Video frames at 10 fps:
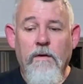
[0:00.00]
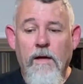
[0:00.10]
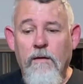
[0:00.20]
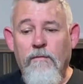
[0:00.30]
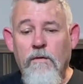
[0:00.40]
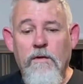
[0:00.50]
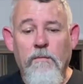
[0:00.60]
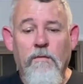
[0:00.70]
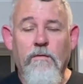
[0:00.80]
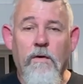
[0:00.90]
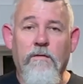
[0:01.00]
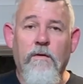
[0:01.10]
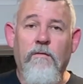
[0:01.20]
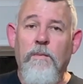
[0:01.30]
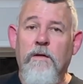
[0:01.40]
and a few tips and tricks that
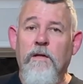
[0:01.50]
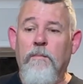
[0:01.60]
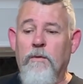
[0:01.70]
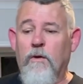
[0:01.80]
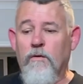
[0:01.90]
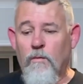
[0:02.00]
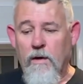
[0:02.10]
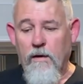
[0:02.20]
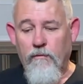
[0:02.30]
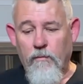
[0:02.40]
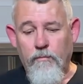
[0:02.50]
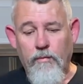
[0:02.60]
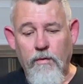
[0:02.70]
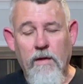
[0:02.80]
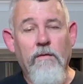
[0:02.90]
I've picked up along the way from
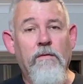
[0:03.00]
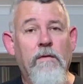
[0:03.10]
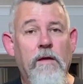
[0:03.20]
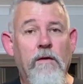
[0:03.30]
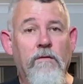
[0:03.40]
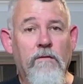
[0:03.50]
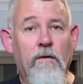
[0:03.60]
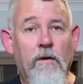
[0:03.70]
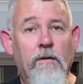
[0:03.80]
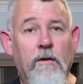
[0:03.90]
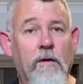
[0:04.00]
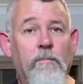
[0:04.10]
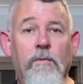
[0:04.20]
putting things like